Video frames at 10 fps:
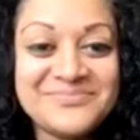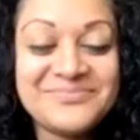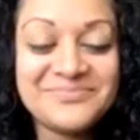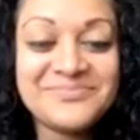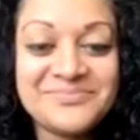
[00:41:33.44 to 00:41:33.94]

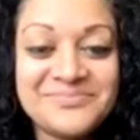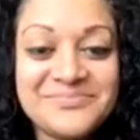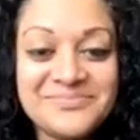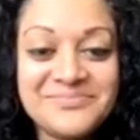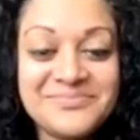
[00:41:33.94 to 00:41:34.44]

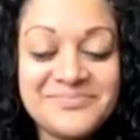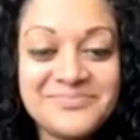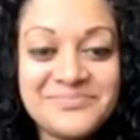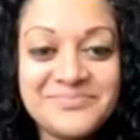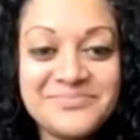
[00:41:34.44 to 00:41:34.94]

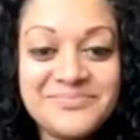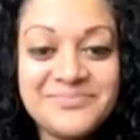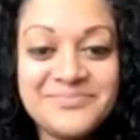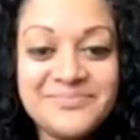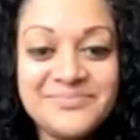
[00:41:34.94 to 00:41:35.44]

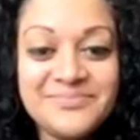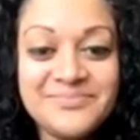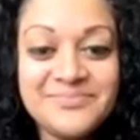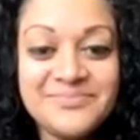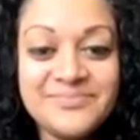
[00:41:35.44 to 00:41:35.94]

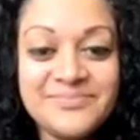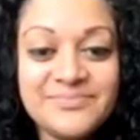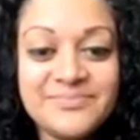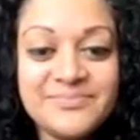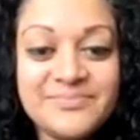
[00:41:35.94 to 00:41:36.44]

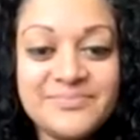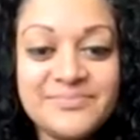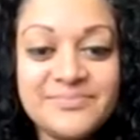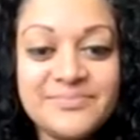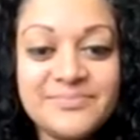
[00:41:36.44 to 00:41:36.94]

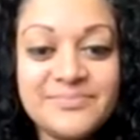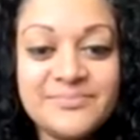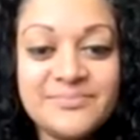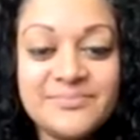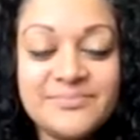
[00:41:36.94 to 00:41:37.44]

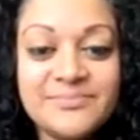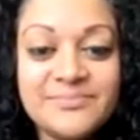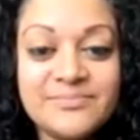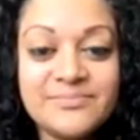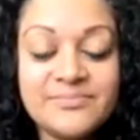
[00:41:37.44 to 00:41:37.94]

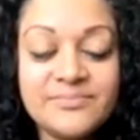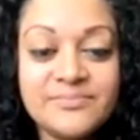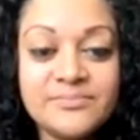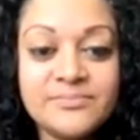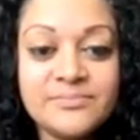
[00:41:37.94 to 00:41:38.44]

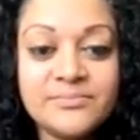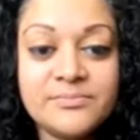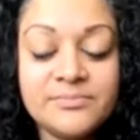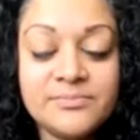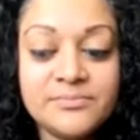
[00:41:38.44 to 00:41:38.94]

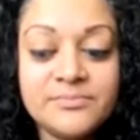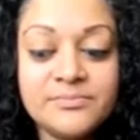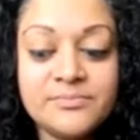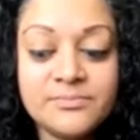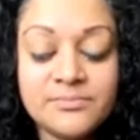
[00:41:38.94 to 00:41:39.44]

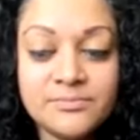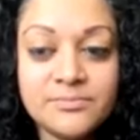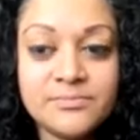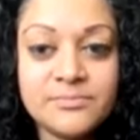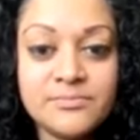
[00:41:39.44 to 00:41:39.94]

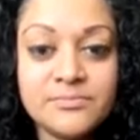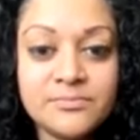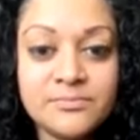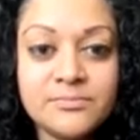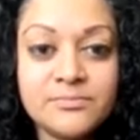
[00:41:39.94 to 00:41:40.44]

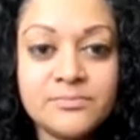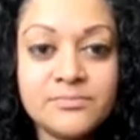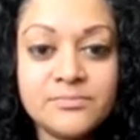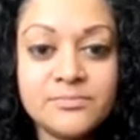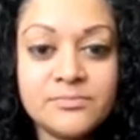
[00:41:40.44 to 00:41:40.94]

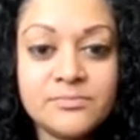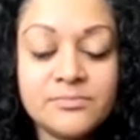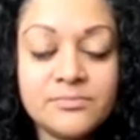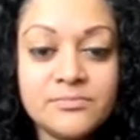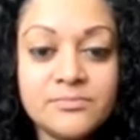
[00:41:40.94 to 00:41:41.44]
[no speech]